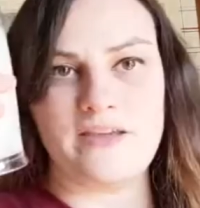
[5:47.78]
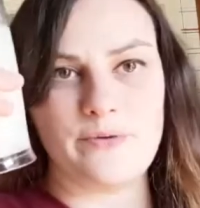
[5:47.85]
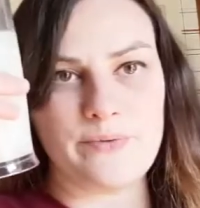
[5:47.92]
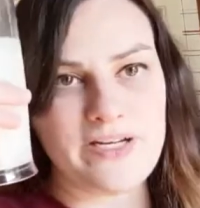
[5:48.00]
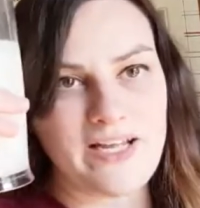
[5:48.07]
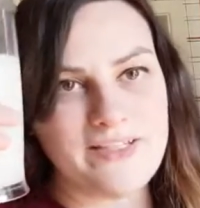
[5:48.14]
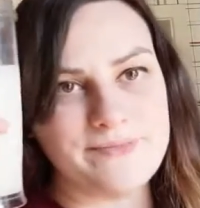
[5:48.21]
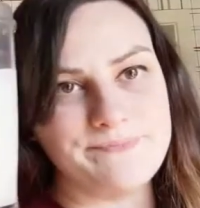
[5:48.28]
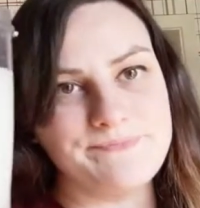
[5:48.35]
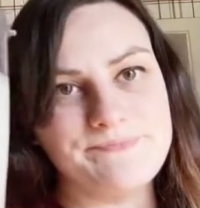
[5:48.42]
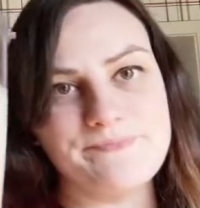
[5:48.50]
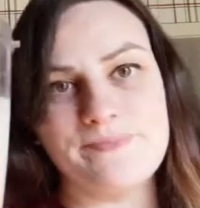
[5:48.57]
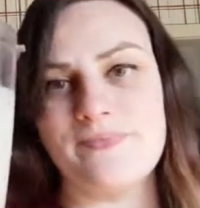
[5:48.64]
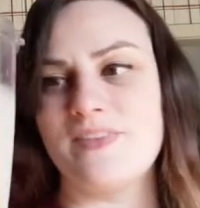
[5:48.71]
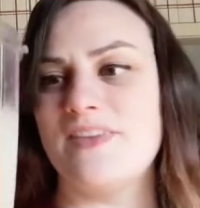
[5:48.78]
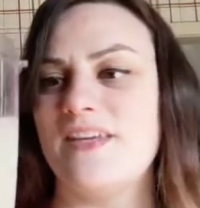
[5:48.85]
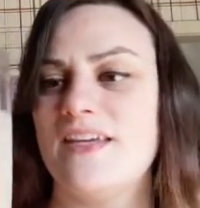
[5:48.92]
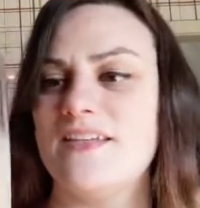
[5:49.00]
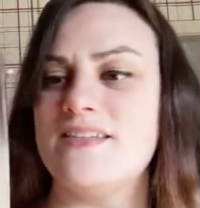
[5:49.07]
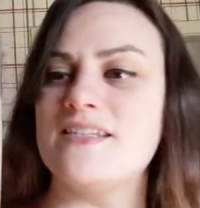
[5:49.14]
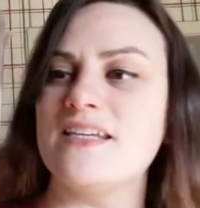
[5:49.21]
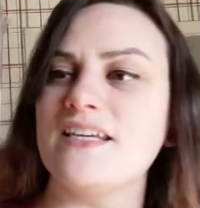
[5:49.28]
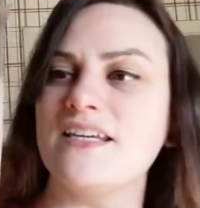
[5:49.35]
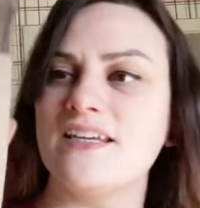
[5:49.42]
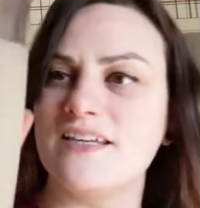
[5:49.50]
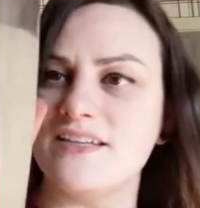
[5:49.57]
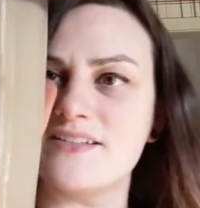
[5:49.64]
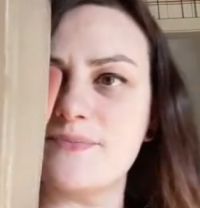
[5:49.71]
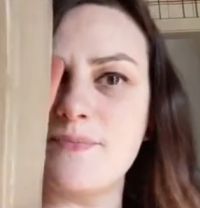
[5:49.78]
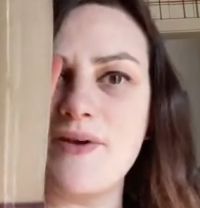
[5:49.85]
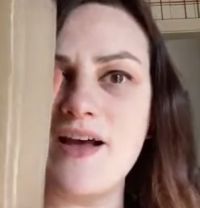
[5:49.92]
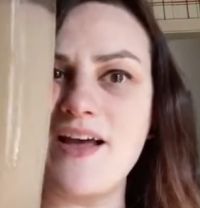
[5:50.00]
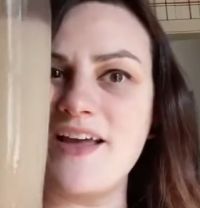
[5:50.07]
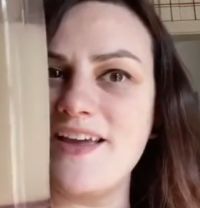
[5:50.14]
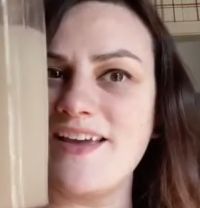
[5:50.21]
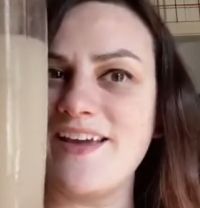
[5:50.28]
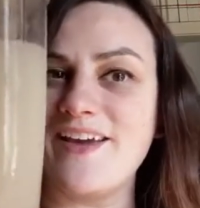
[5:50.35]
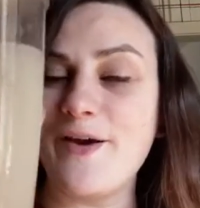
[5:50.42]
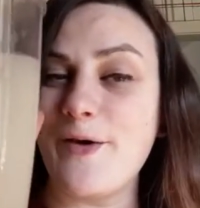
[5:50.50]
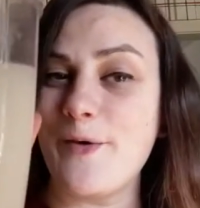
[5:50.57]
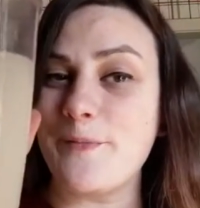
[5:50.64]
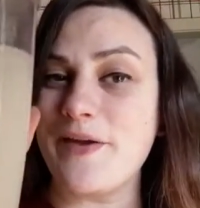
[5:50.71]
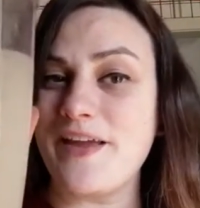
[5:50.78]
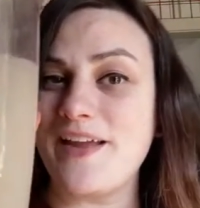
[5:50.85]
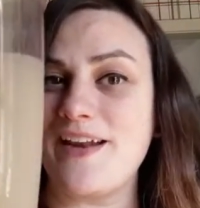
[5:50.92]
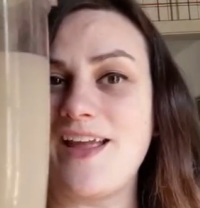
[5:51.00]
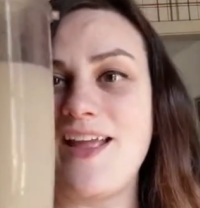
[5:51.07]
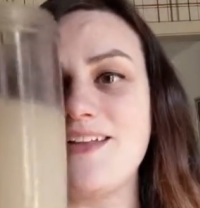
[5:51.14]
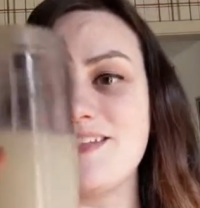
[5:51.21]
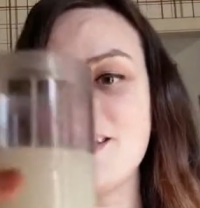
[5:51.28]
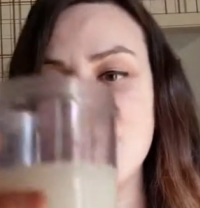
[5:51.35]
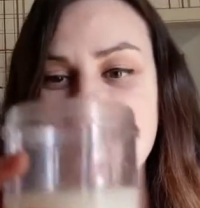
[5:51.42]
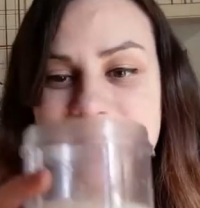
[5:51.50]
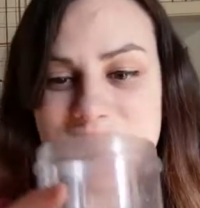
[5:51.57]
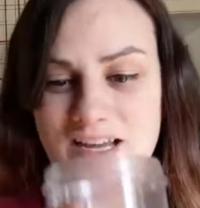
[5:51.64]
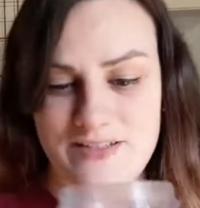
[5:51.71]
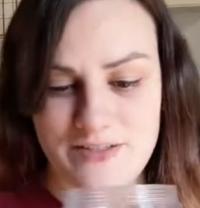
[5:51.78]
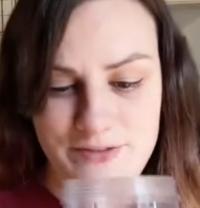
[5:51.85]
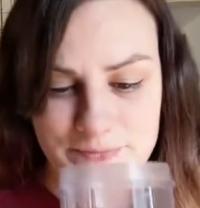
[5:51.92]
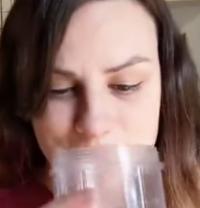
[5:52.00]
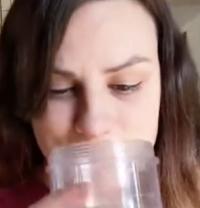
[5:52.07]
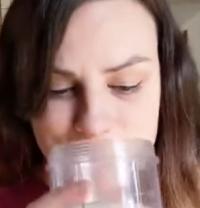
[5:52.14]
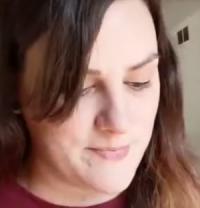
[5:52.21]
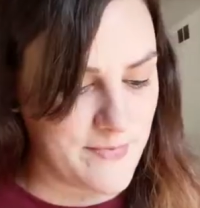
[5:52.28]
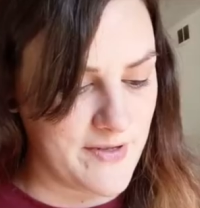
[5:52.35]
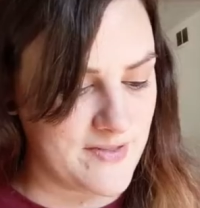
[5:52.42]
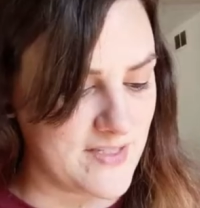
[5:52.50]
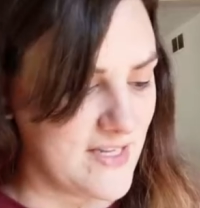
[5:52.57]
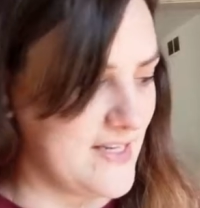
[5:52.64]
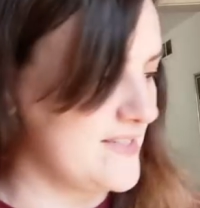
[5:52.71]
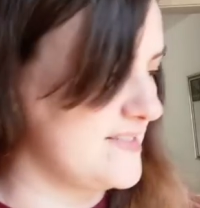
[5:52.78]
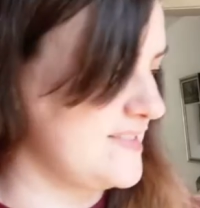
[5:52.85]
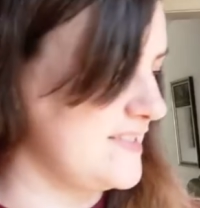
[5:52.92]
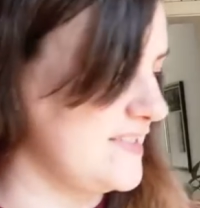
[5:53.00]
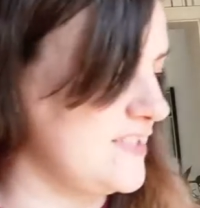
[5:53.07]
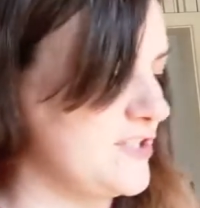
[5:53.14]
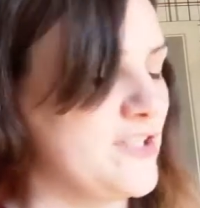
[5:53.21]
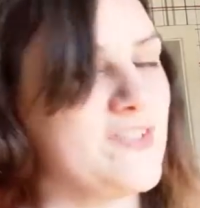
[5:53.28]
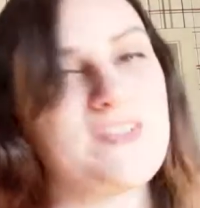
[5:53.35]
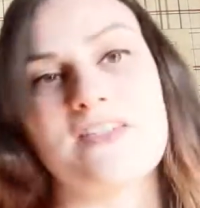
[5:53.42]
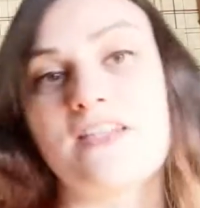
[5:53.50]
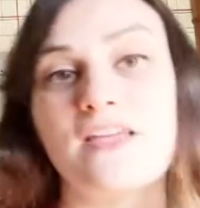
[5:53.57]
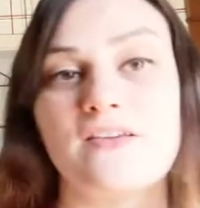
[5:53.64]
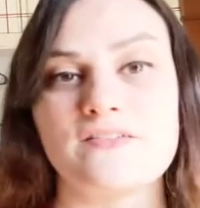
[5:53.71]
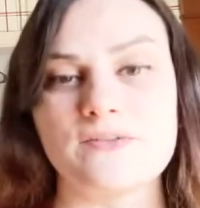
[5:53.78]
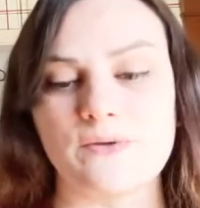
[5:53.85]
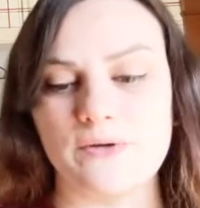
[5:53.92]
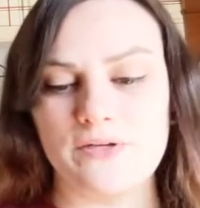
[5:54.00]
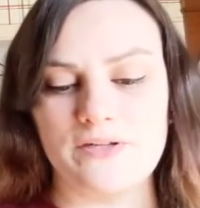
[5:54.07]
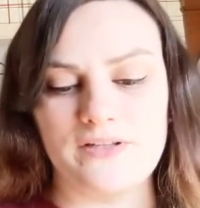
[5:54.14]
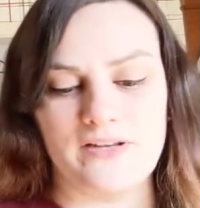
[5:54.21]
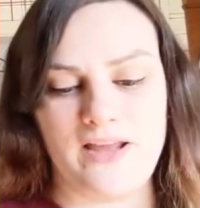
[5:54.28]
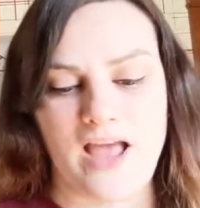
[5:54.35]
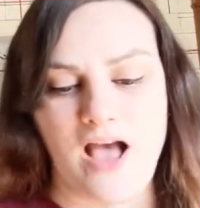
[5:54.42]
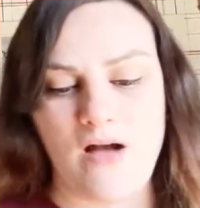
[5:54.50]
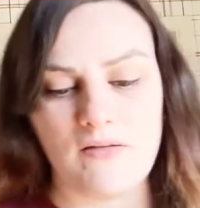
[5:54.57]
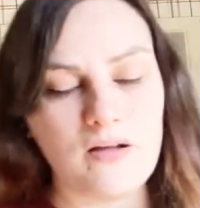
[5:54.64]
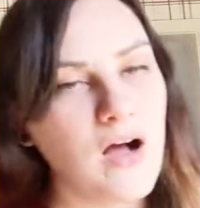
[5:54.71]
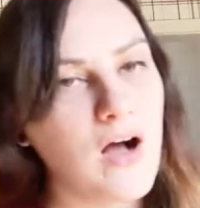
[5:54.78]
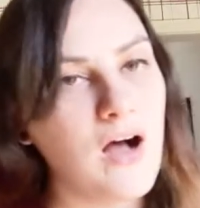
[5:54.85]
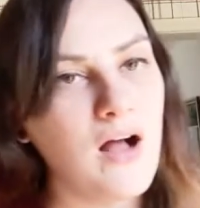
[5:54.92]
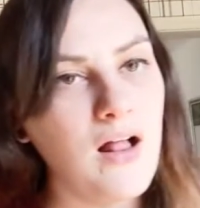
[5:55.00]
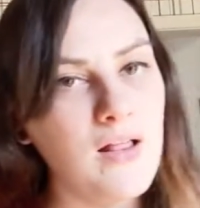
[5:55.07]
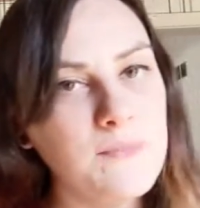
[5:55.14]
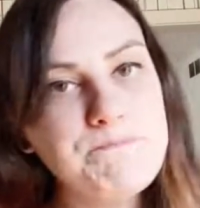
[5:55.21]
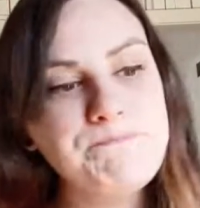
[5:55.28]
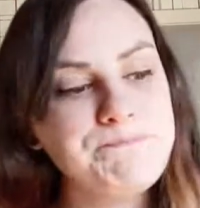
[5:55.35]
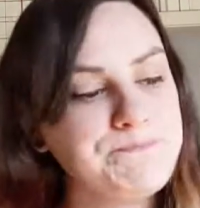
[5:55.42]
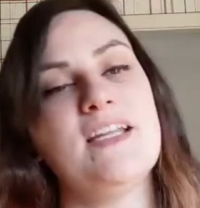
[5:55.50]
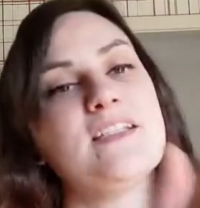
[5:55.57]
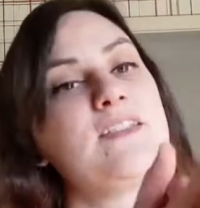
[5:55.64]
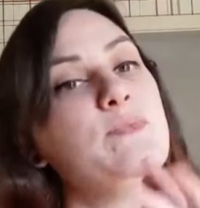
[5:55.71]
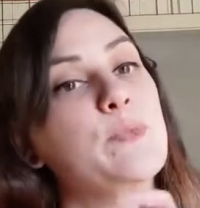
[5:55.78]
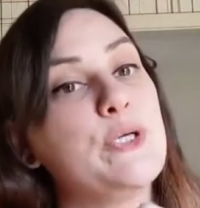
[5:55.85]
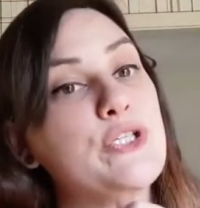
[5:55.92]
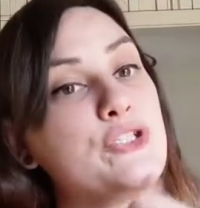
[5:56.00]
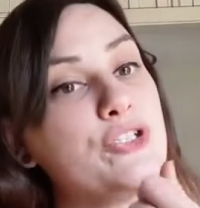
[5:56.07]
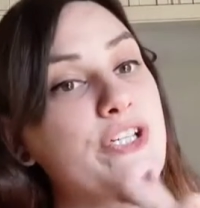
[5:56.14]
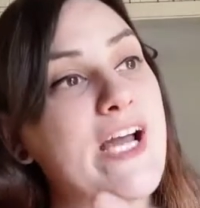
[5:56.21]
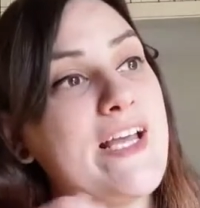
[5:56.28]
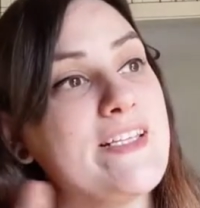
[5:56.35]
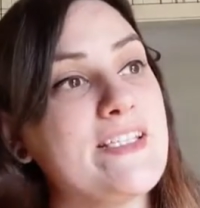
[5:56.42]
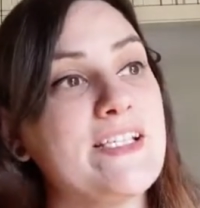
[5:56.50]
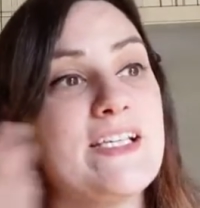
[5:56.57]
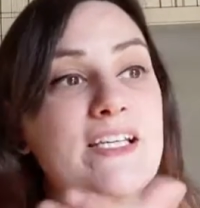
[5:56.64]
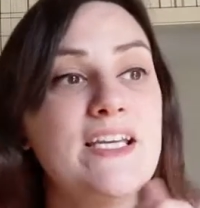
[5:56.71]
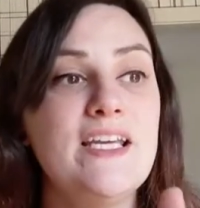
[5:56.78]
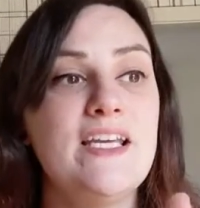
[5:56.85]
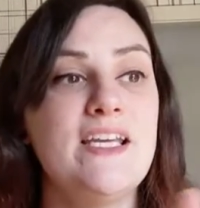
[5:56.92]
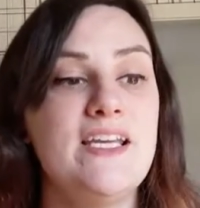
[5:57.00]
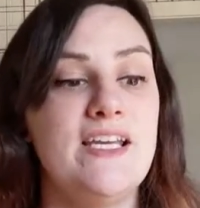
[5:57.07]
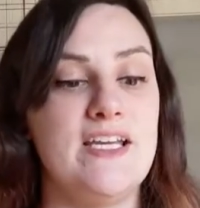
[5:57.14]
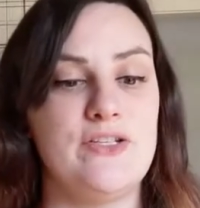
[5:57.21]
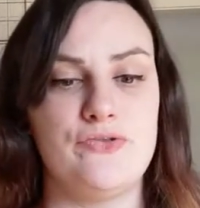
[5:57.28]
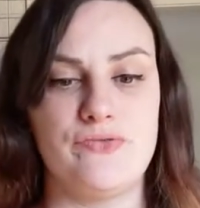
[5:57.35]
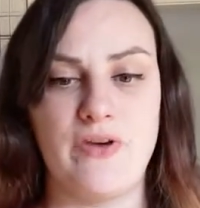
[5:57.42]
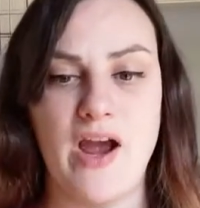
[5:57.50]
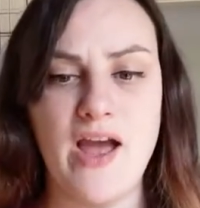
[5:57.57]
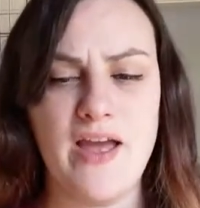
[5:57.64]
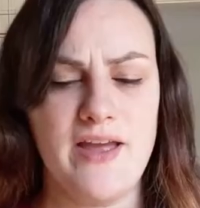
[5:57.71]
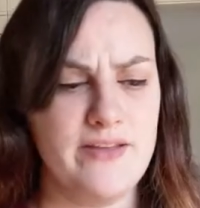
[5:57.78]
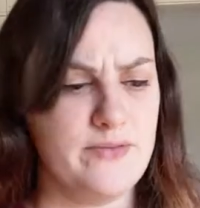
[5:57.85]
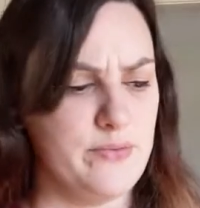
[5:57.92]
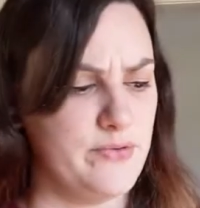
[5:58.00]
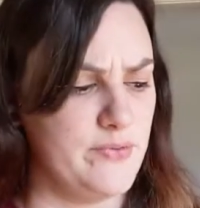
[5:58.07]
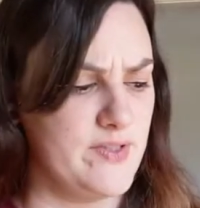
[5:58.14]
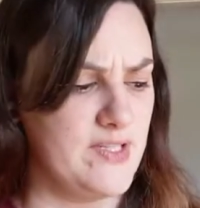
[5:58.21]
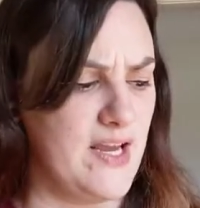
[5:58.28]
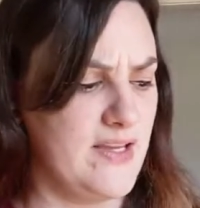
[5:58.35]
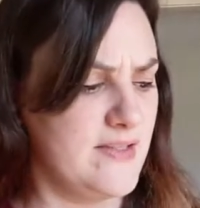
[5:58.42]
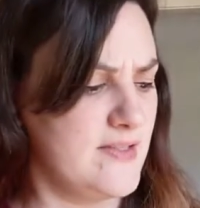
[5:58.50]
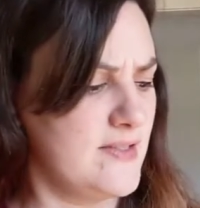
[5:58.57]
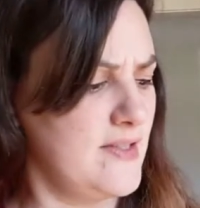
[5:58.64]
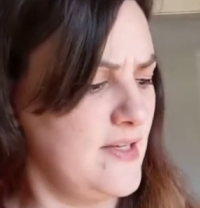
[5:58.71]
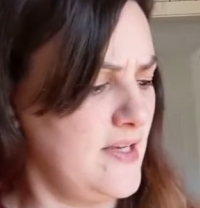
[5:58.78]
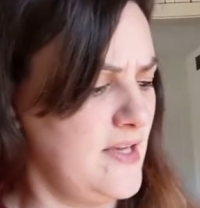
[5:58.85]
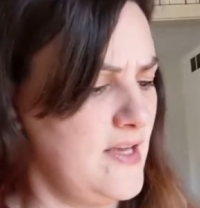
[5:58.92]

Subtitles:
think we're done. This is my homemade hand sanitizer. It smells like delicious thieves oil and alcohol, and it's moisturizing. It dries, which was nice.